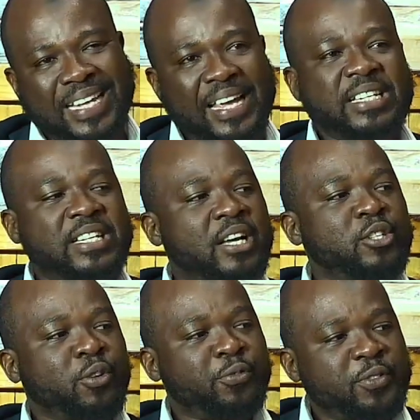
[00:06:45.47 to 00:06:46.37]
10
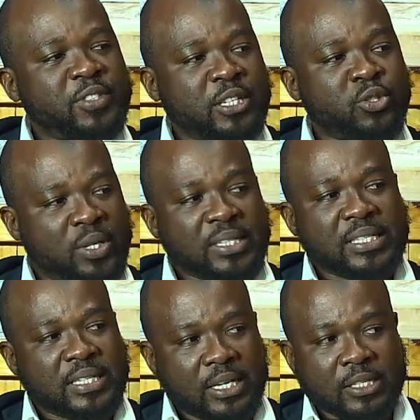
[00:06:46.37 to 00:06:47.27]
years, 15,
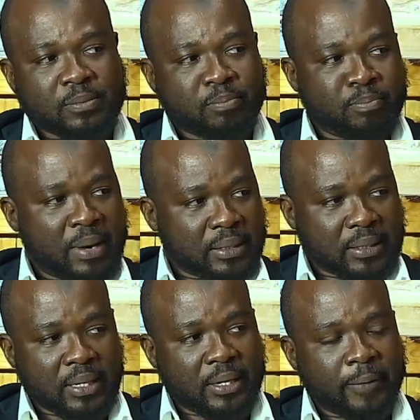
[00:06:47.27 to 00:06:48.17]
20 years
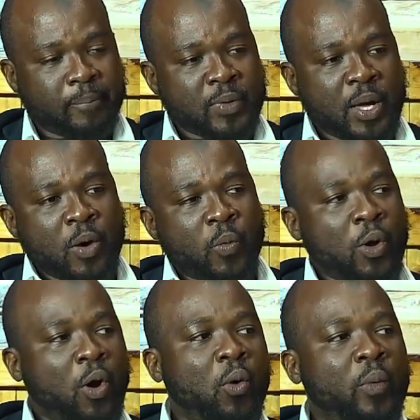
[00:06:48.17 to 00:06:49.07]
back the line,
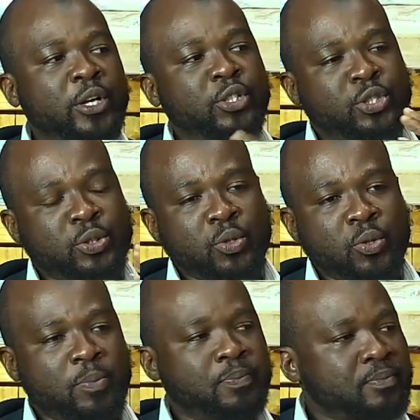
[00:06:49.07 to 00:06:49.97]
we all went
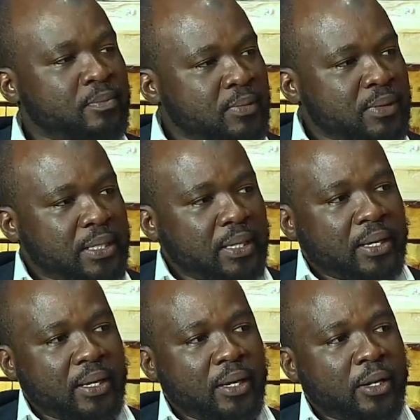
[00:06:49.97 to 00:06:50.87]
through
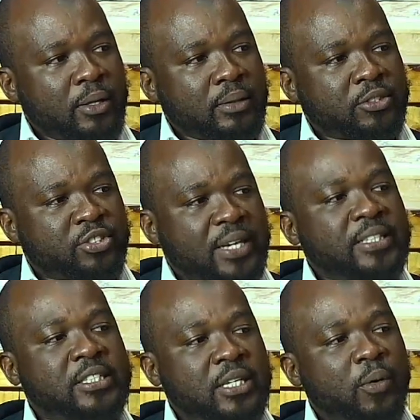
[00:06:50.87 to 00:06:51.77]
the
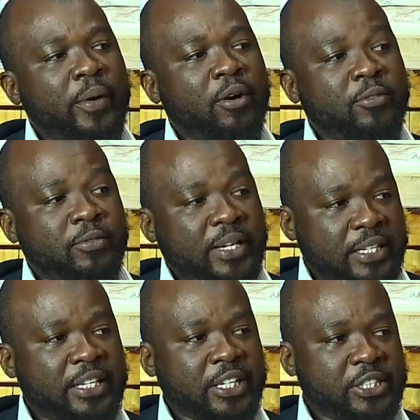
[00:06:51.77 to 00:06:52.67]
traditional
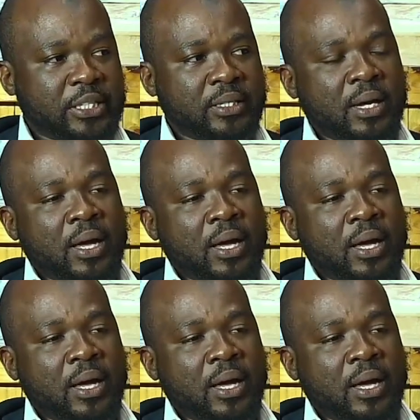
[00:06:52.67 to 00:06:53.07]
education,